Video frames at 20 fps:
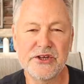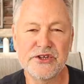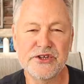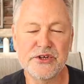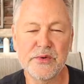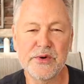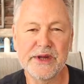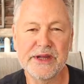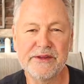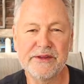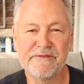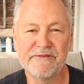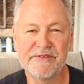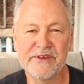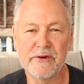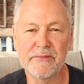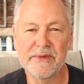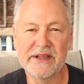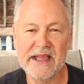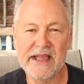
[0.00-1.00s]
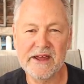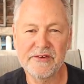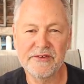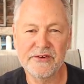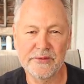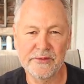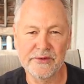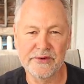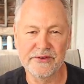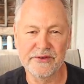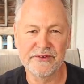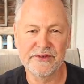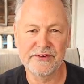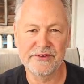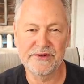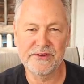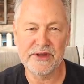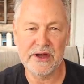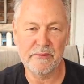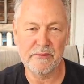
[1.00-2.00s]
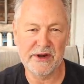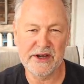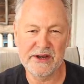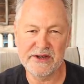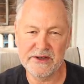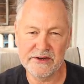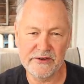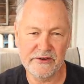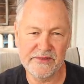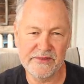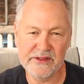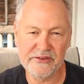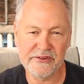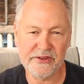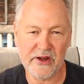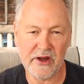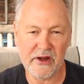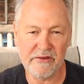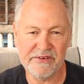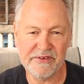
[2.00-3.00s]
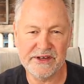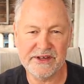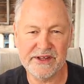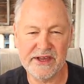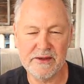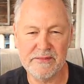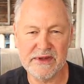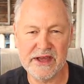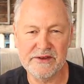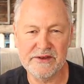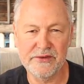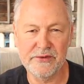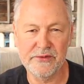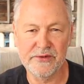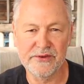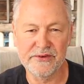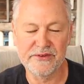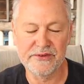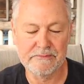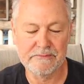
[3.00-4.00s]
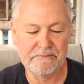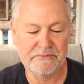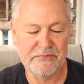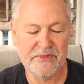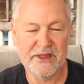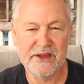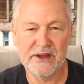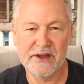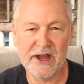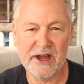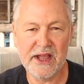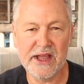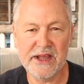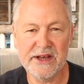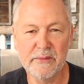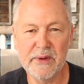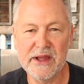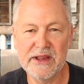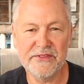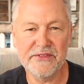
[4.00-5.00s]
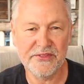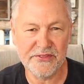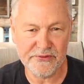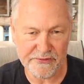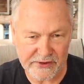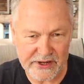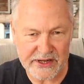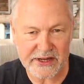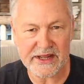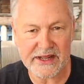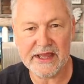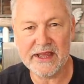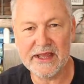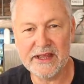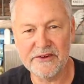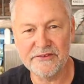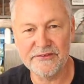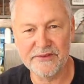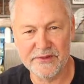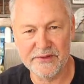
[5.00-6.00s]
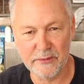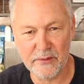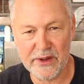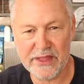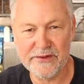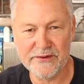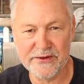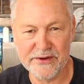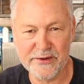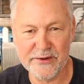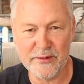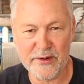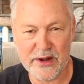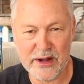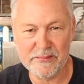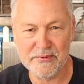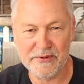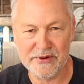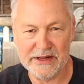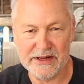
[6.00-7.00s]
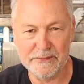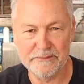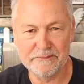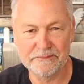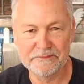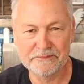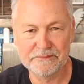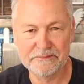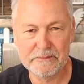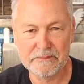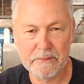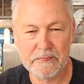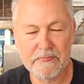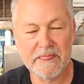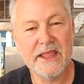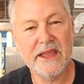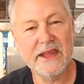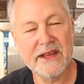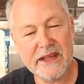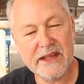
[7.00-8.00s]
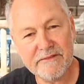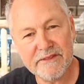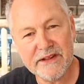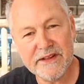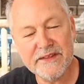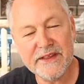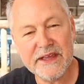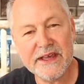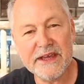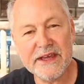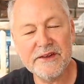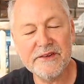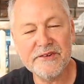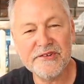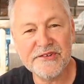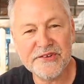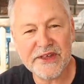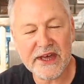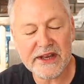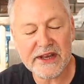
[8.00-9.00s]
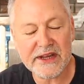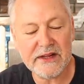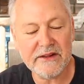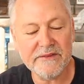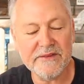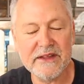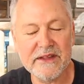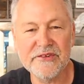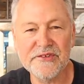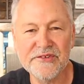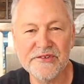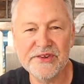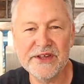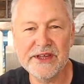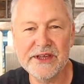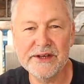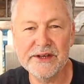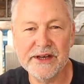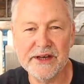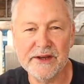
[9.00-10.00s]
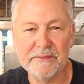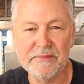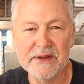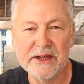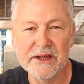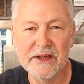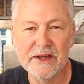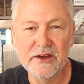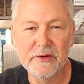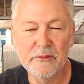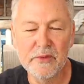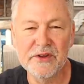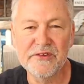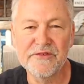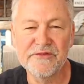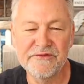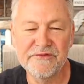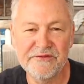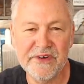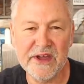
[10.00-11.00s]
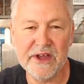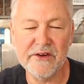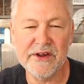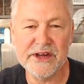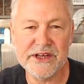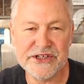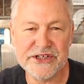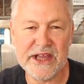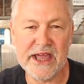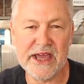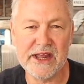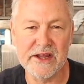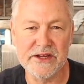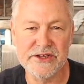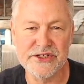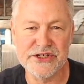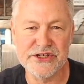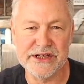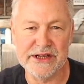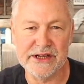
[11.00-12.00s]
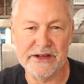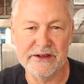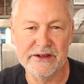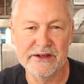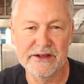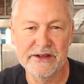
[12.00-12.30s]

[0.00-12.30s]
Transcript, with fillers: enjoy filming outdoors. So I wanted to do this coffee time outdoors. I had to wait 3 days for the weather to cooperate. And even then, setting this scene up was very challenging.